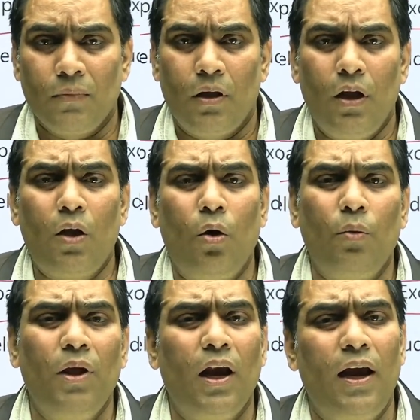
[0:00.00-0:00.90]

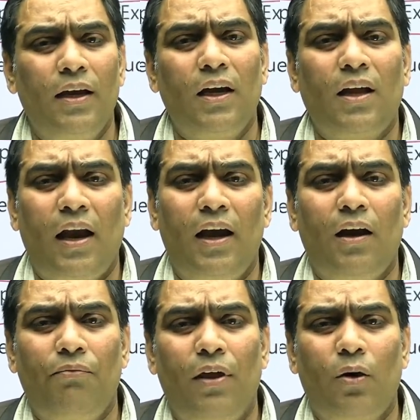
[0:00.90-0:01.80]
economy related current
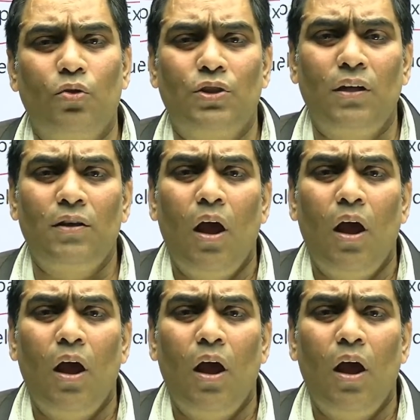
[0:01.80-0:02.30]
affair questions,